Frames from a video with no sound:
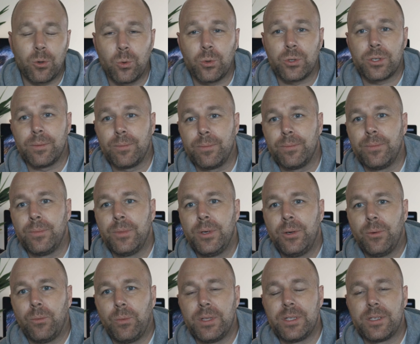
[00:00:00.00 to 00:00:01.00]
autumn,
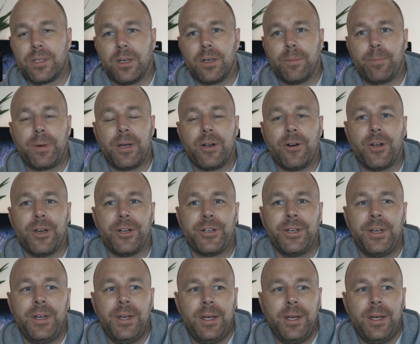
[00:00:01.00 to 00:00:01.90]
winter period.